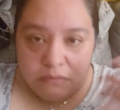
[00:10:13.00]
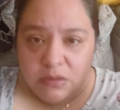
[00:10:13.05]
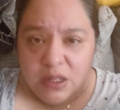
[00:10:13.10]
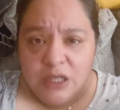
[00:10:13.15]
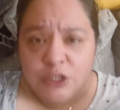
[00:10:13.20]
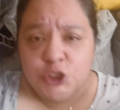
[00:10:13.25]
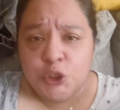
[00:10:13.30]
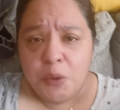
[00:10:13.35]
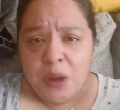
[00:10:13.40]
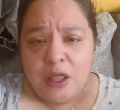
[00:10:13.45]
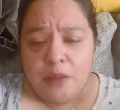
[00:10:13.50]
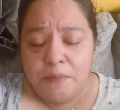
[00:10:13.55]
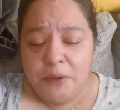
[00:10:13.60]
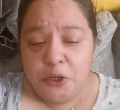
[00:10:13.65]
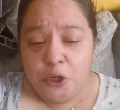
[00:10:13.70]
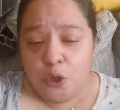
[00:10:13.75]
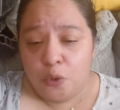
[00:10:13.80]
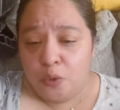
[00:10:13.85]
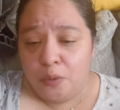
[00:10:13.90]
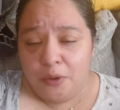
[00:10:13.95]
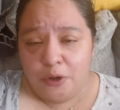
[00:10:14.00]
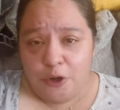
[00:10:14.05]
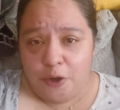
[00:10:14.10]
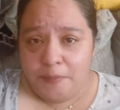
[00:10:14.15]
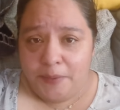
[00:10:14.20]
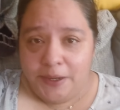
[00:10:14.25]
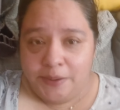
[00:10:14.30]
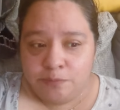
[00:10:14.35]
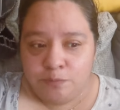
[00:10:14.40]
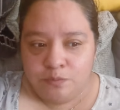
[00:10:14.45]
she'd rather be in her room on her
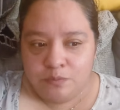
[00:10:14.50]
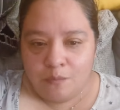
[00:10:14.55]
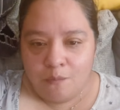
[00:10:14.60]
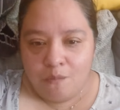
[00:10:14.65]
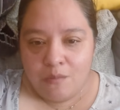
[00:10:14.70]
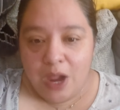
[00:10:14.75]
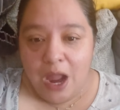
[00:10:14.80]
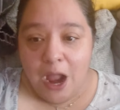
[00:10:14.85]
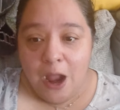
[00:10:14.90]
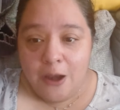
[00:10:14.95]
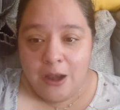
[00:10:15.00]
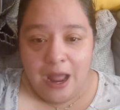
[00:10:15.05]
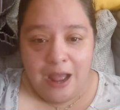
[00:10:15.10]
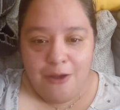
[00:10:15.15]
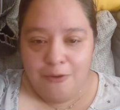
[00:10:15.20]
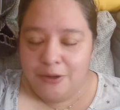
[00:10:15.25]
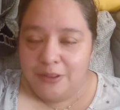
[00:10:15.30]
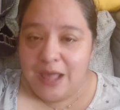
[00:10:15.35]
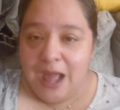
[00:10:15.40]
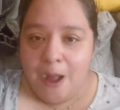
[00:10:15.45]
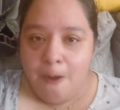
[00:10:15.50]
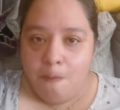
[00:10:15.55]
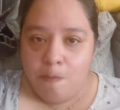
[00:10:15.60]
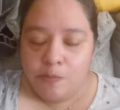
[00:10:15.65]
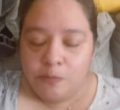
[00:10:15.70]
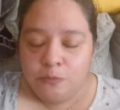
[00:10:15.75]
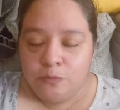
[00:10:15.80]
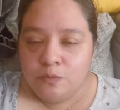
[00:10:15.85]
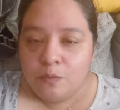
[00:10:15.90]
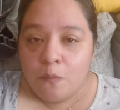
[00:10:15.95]
bed. And not only that,
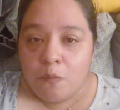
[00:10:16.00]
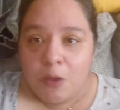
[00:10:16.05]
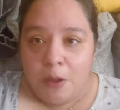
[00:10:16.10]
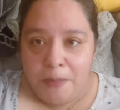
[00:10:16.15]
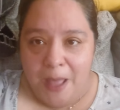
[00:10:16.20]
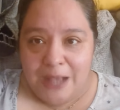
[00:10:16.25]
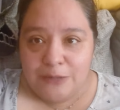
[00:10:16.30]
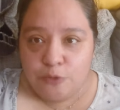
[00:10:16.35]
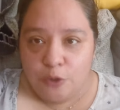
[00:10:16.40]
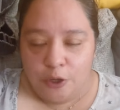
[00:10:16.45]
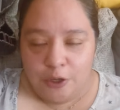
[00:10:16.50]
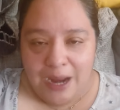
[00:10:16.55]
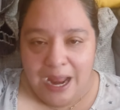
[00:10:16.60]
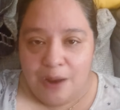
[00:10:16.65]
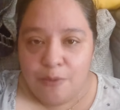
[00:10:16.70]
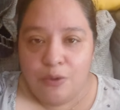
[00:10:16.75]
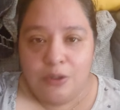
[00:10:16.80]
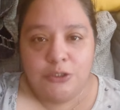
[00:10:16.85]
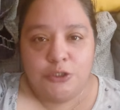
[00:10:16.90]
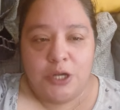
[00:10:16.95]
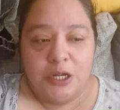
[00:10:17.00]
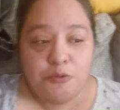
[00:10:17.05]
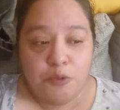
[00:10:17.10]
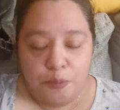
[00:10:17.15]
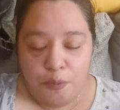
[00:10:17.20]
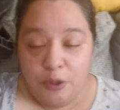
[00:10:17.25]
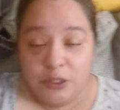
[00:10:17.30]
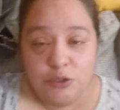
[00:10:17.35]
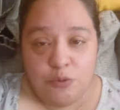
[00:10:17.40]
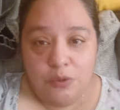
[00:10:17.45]
that's where her cat wants her. That's where
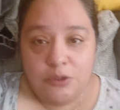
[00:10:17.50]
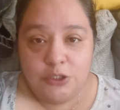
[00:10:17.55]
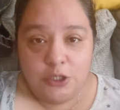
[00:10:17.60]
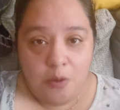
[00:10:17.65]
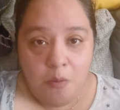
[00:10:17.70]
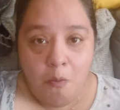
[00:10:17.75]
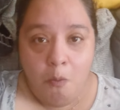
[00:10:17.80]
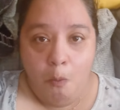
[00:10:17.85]
Prince wants her.